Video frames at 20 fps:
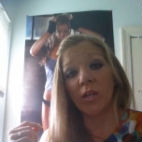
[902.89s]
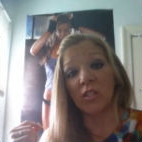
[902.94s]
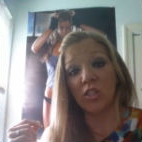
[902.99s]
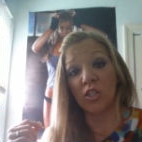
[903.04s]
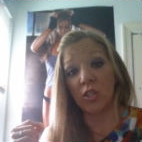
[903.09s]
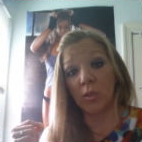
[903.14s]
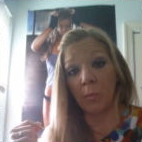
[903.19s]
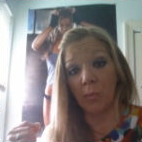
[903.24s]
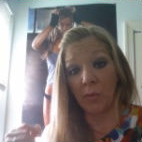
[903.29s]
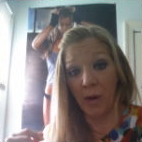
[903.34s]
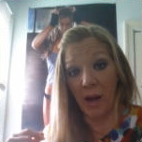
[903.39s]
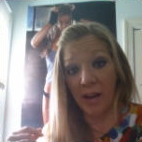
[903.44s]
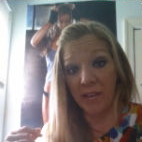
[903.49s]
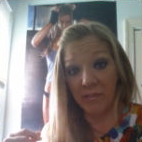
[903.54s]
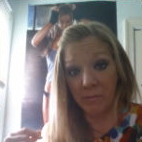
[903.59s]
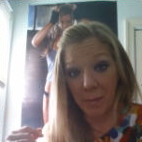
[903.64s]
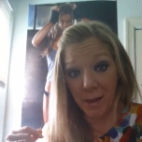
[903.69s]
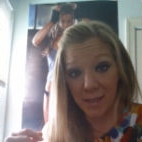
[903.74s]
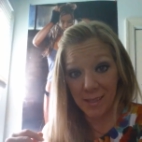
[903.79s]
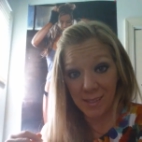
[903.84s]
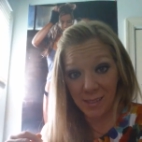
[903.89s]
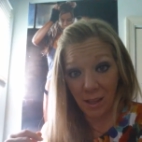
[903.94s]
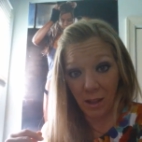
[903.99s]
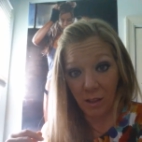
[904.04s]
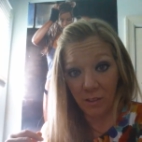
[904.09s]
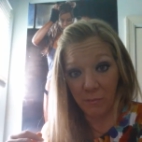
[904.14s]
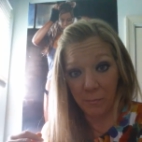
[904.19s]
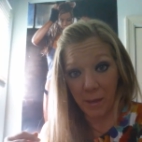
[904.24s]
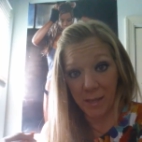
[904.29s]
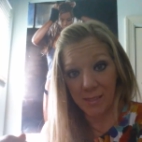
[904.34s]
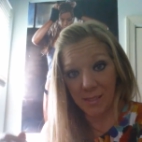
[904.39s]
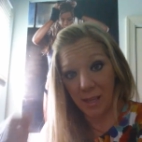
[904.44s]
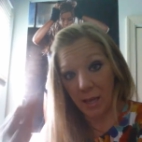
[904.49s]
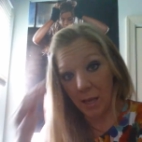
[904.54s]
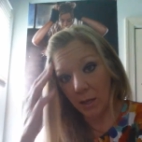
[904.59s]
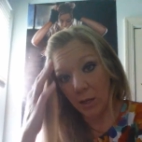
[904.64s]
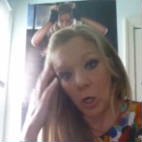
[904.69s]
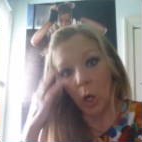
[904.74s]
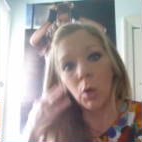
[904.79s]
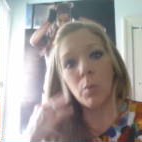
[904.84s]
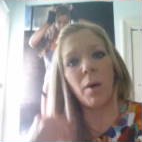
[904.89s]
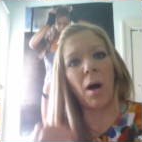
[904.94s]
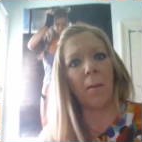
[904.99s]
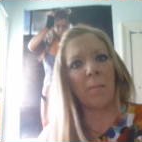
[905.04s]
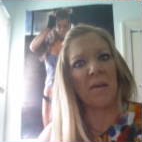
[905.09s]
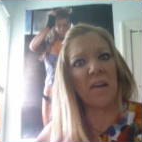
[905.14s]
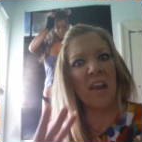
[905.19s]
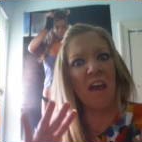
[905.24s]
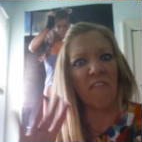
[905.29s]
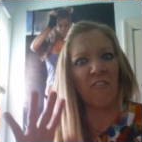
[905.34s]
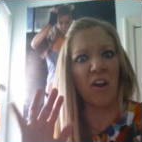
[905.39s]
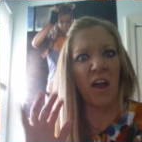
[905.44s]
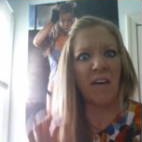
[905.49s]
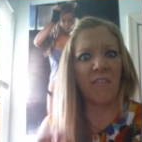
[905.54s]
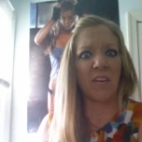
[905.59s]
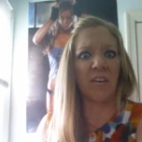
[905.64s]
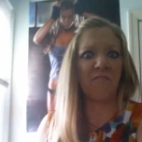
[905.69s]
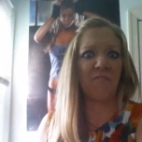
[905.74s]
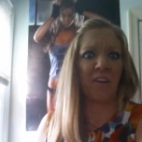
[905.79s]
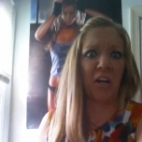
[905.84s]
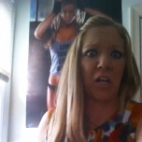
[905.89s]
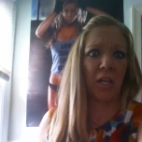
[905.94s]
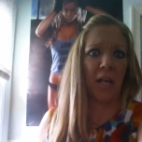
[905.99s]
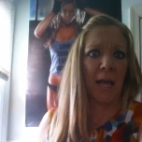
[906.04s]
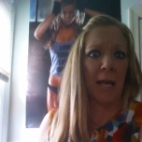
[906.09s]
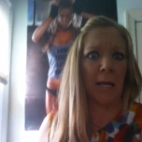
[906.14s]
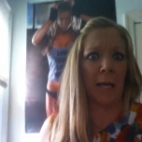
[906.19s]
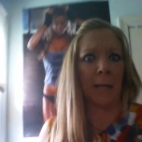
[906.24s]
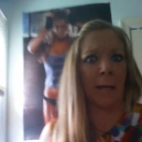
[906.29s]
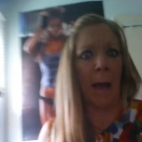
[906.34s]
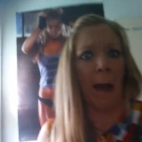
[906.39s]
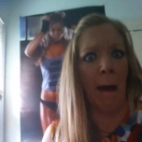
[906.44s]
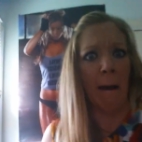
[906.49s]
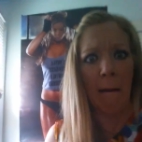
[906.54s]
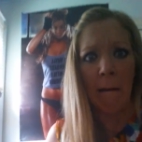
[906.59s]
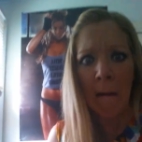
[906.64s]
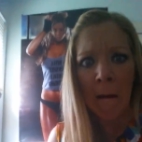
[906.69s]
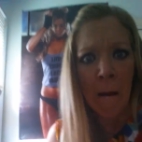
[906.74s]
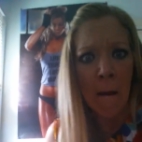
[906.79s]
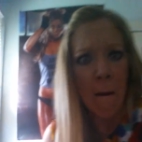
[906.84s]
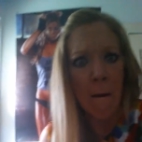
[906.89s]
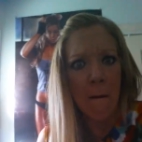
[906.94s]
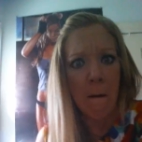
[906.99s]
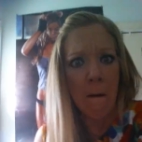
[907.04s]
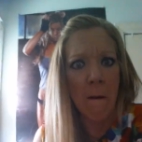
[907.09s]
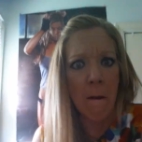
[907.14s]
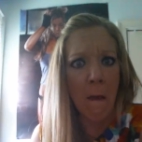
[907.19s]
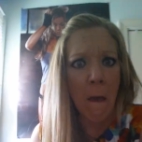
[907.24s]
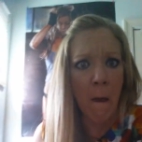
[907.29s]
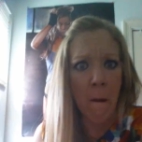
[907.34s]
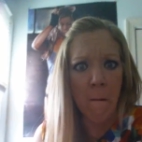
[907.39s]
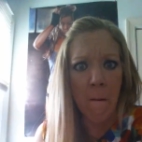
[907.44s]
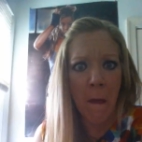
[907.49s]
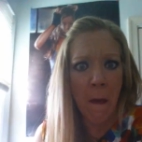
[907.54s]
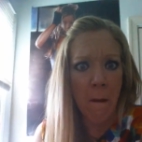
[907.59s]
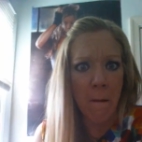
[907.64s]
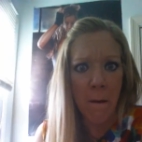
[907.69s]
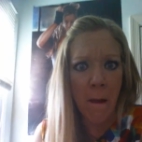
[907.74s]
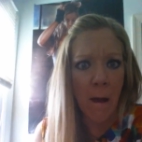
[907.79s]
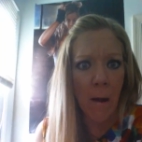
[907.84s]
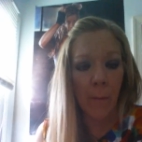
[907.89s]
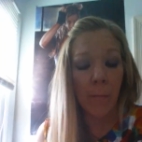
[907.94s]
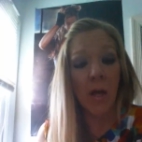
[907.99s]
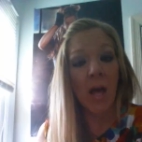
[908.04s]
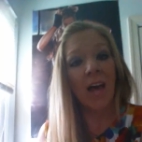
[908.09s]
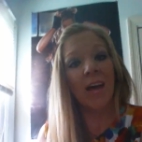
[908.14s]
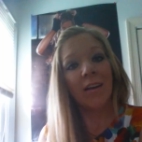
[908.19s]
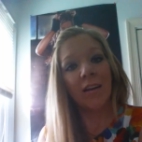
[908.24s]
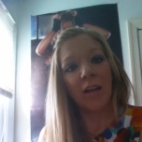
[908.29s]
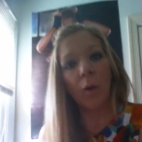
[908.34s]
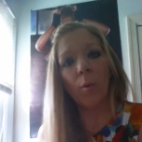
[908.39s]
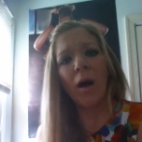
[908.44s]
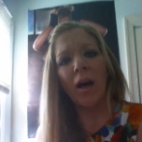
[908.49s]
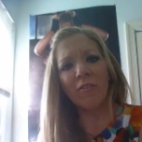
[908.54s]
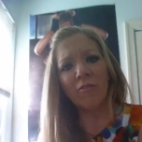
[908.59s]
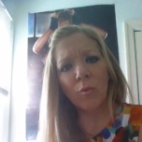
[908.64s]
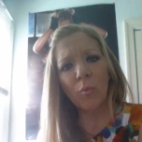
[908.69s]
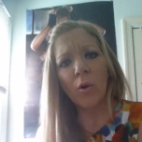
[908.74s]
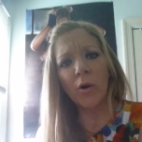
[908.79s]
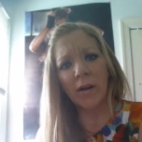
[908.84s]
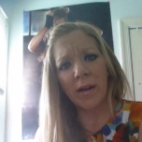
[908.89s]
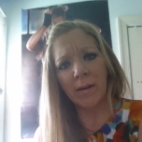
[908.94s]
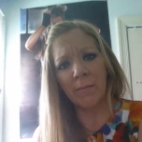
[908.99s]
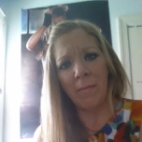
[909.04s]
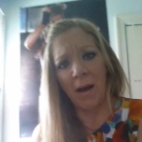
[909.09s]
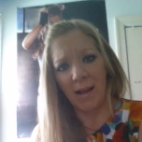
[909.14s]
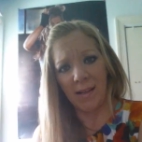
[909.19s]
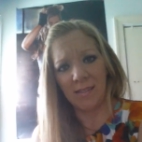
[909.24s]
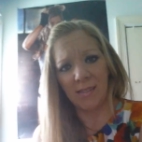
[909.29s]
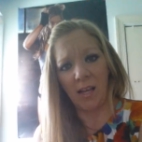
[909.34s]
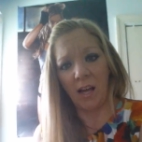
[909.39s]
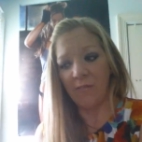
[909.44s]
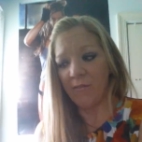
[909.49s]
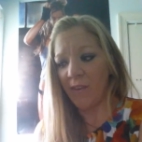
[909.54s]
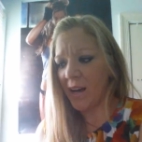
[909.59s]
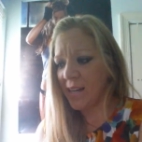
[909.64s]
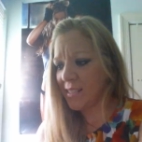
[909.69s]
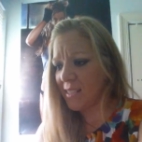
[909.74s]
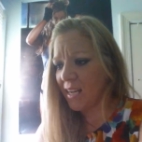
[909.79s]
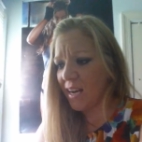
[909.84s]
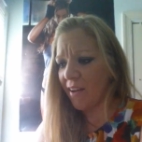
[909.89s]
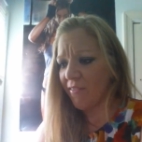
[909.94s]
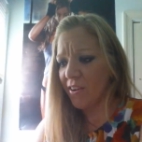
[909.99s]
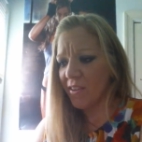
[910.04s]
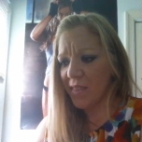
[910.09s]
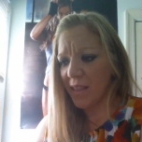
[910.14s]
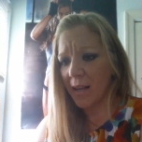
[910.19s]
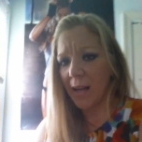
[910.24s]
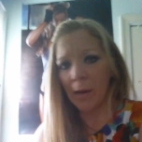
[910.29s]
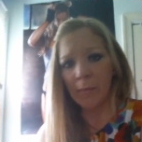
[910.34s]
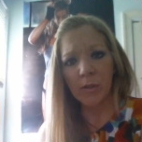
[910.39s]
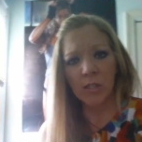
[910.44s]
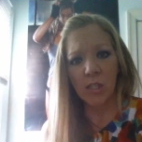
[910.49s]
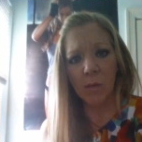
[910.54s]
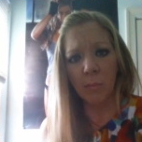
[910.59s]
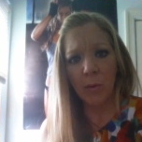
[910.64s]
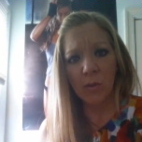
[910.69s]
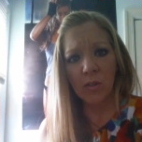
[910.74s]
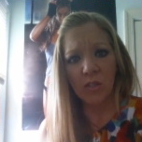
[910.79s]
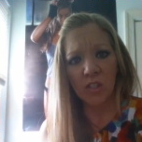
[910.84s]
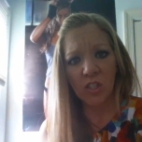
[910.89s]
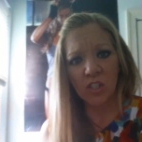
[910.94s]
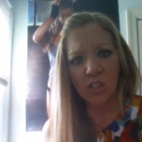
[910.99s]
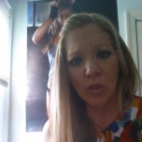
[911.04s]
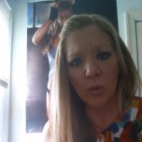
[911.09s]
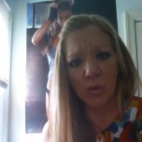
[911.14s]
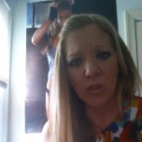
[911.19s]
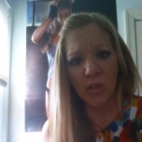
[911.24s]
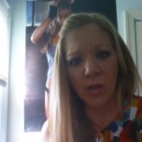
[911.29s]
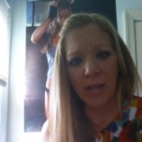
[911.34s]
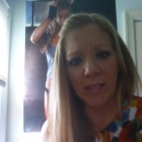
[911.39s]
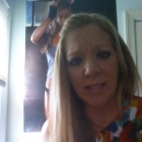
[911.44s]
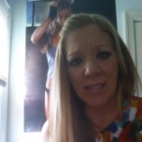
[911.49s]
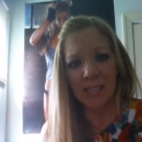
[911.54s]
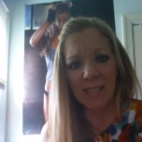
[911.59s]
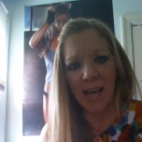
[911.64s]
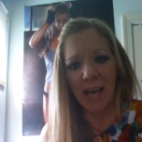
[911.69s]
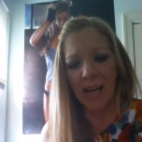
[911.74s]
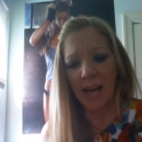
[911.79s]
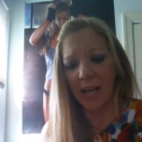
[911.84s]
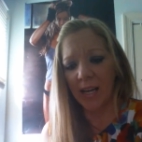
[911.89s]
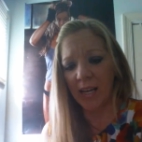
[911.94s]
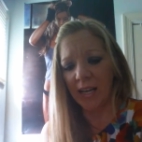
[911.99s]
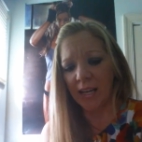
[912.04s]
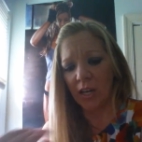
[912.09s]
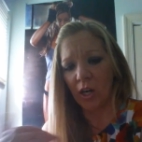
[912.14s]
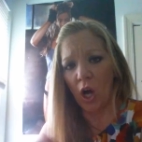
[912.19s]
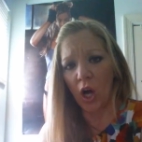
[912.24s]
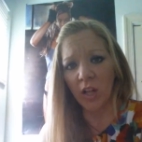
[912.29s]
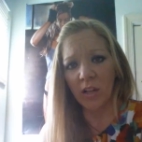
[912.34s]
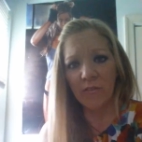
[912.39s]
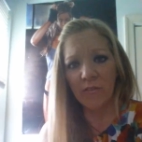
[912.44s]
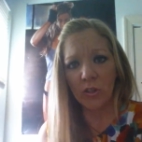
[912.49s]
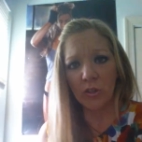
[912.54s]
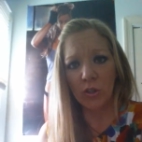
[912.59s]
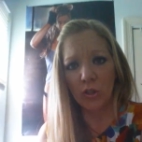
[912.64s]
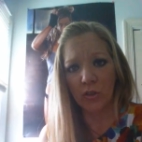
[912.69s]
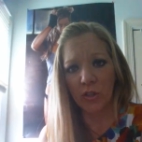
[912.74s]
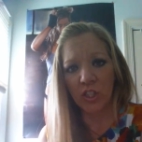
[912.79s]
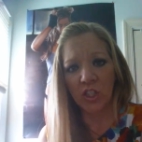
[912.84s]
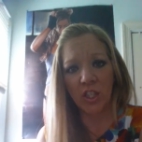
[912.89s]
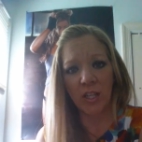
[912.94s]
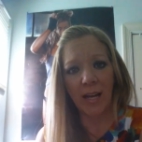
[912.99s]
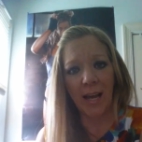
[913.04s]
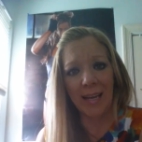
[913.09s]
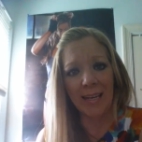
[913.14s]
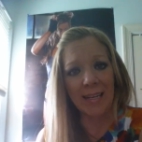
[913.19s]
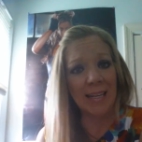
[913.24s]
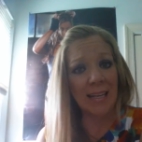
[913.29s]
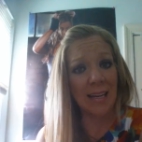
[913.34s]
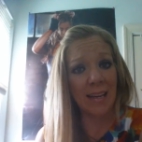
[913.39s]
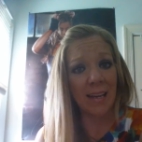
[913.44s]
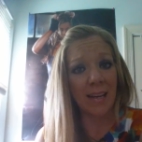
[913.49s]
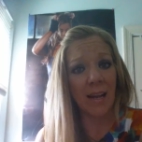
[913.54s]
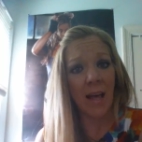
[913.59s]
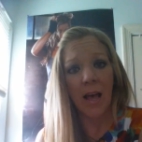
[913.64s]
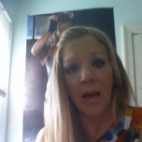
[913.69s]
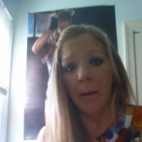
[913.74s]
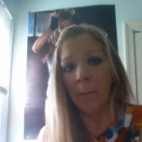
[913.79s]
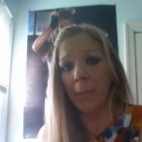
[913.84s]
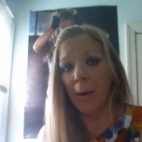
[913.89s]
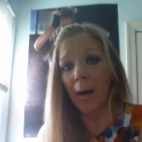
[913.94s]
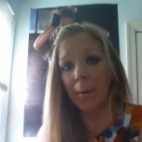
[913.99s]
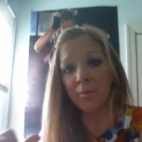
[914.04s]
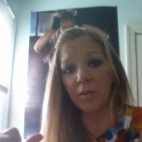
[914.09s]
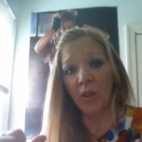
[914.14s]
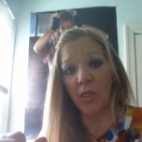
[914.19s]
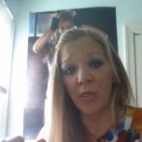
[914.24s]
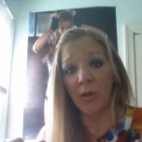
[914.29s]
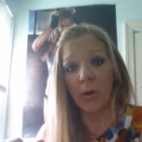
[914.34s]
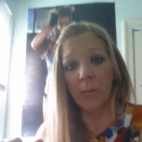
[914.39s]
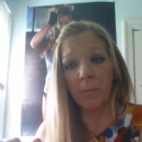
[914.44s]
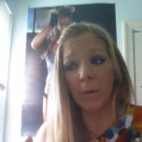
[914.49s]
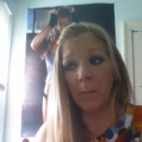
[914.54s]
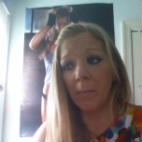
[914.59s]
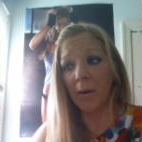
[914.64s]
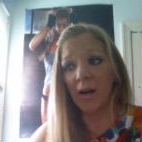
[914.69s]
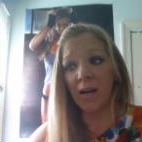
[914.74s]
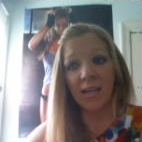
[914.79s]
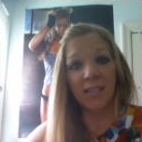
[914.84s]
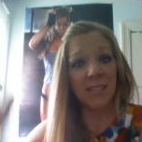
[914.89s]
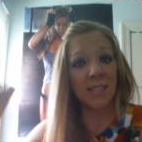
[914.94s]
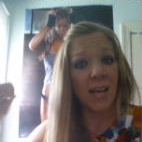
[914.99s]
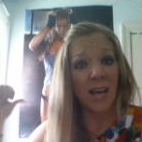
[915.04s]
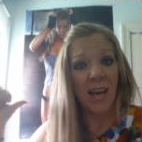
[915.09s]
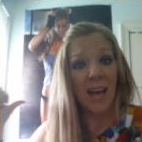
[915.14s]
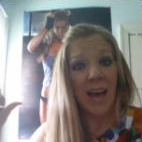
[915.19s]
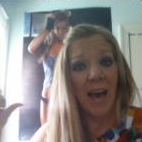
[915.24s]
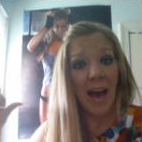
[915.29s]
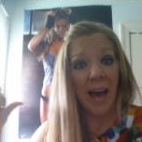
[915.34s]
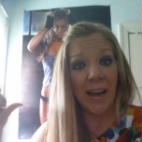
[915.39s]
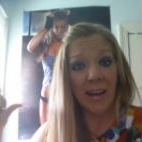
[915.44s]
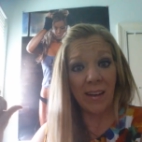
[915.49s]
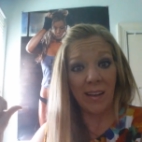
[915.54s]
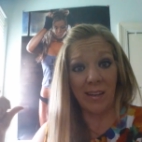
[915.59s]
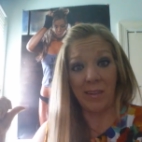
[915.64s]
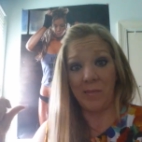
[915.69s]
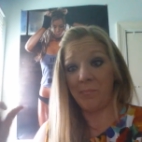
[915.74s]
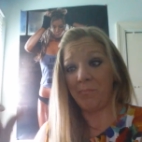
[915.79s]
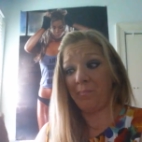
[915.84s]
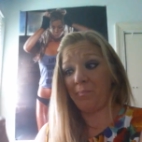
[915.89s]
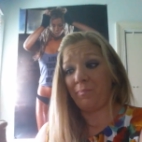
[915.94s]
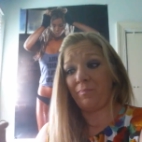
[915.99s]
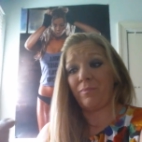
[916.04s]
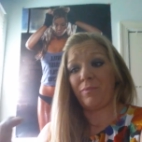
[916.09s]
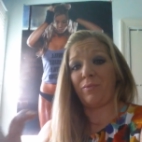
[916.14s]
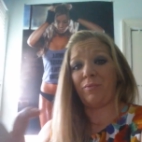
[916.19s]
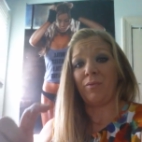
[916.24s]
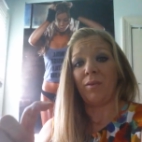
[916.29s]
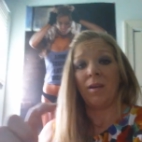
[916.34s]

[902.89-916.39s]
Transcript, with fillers: going to deprive myself by saying, nope, I'm never having a funnel cake again. No, no, no. No, I rewarded myself. I did everything I was supposed to do during the day. I got in all of the nutrition I needed, popped a Thermo-Bond, had a